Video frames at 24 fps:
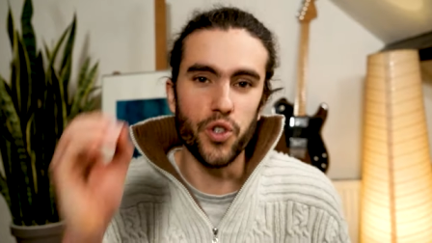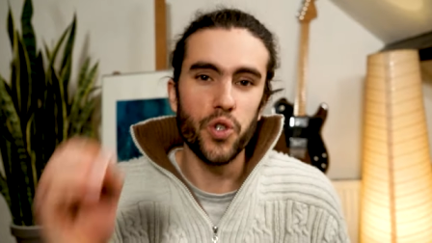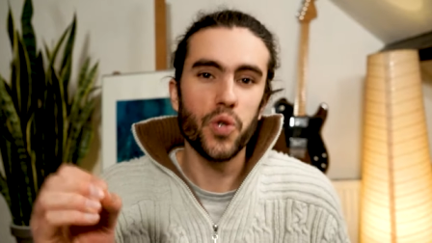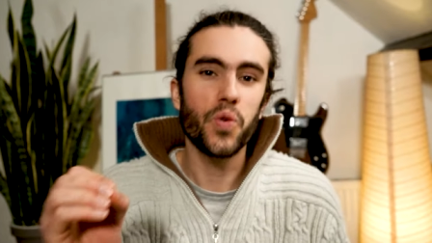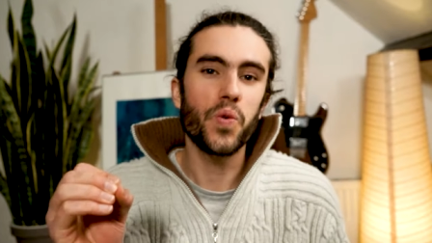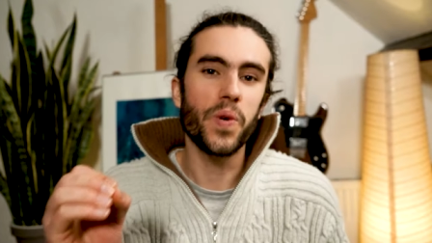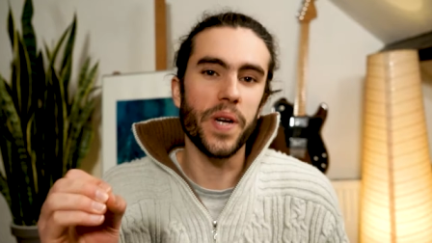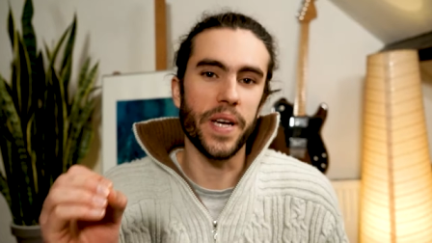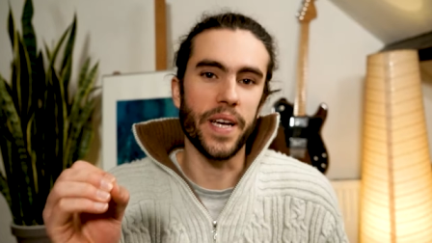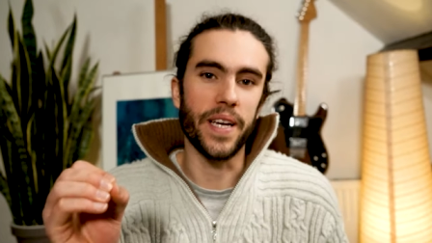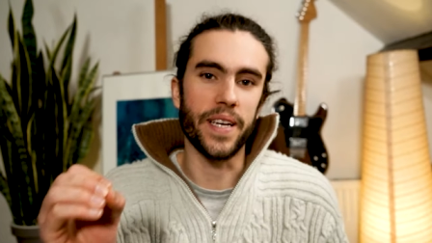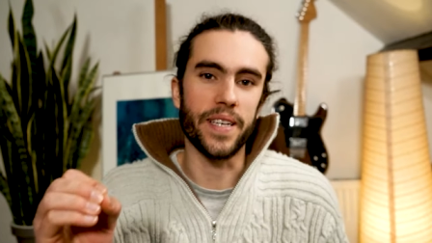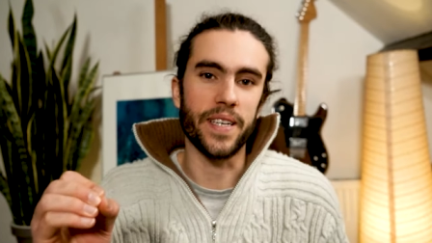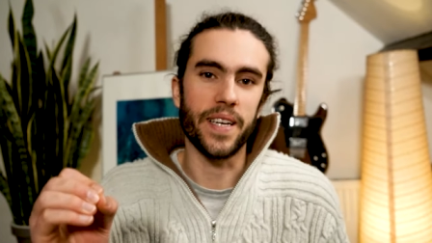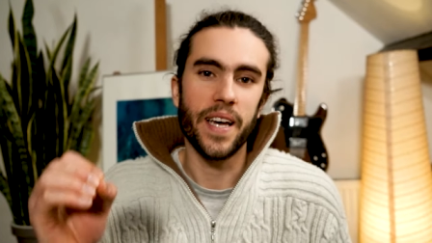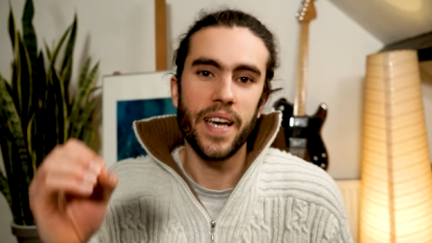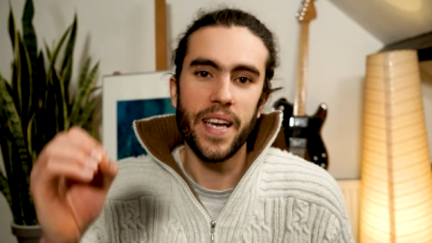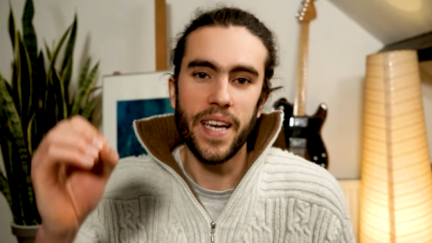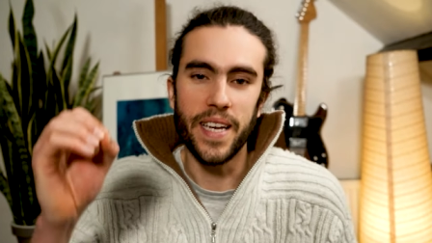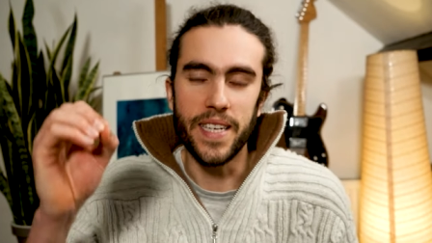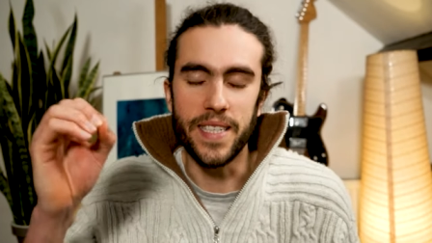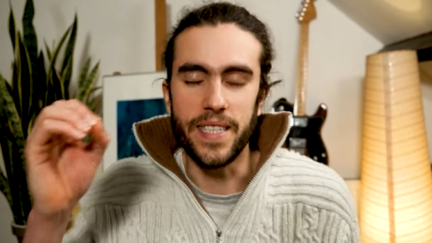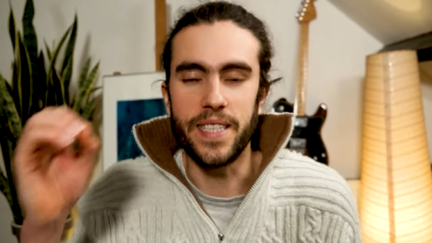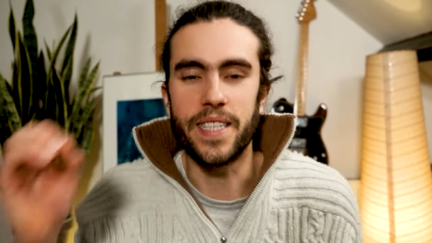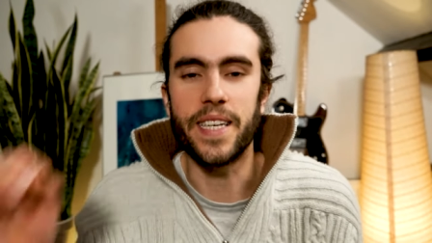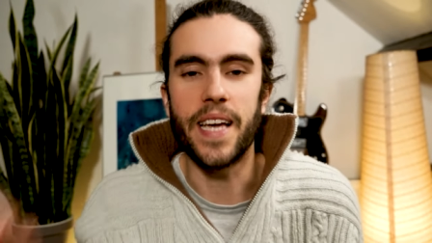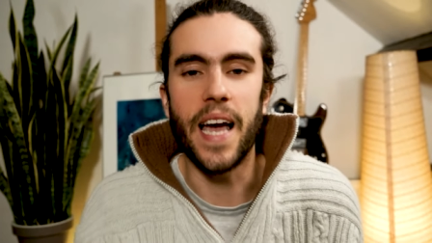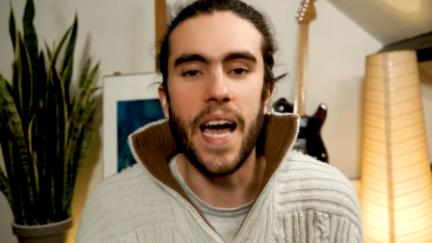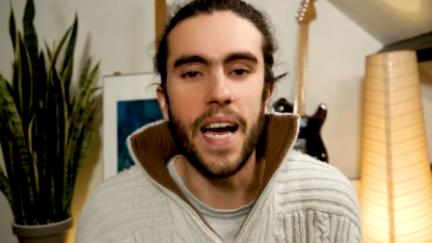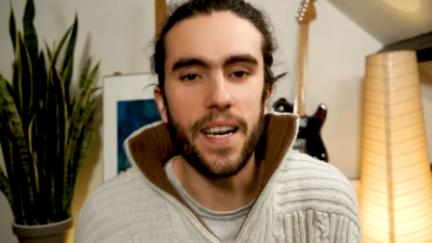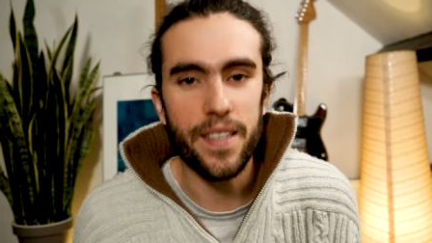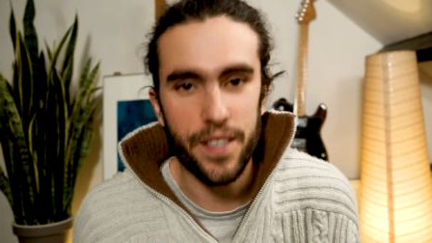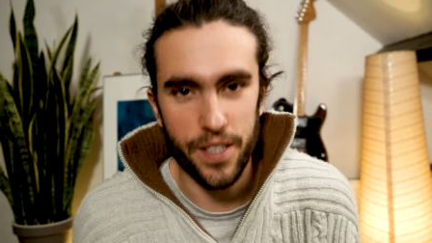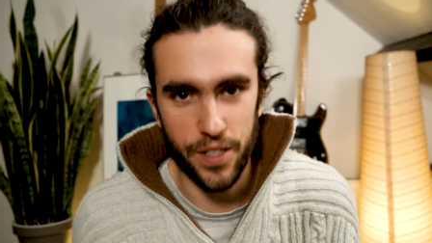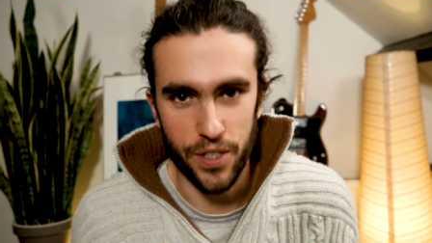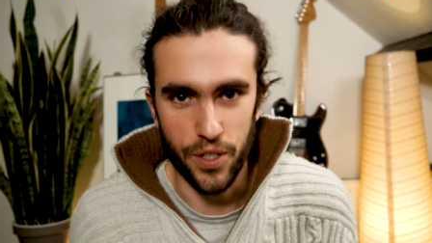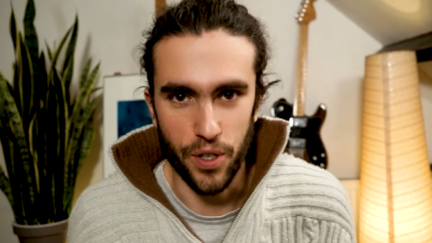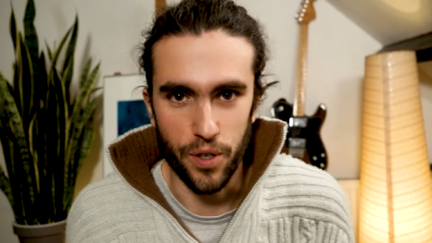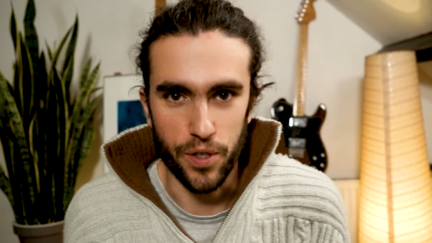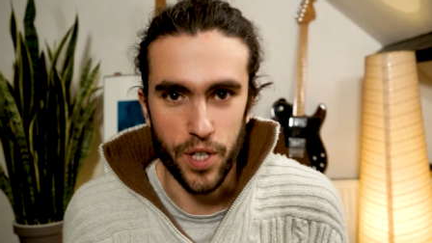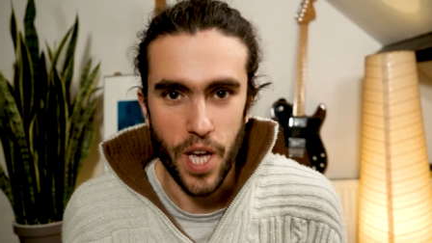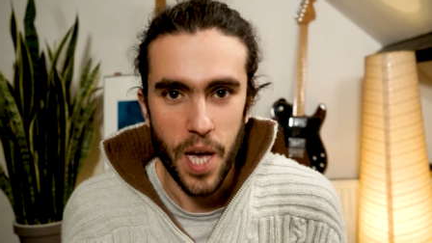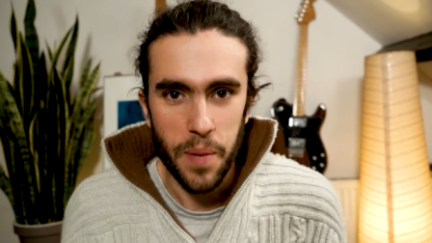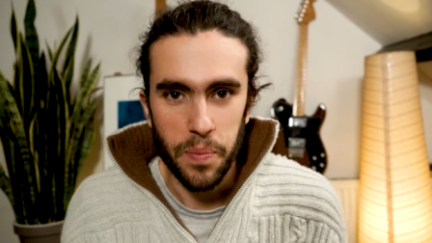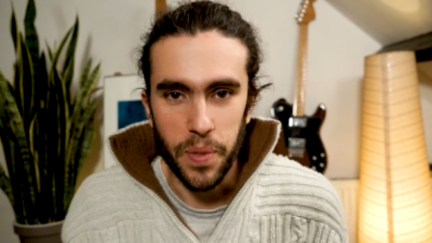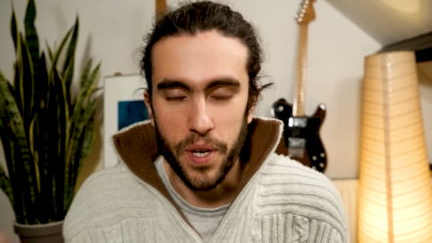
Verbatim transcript: Doing is the antidote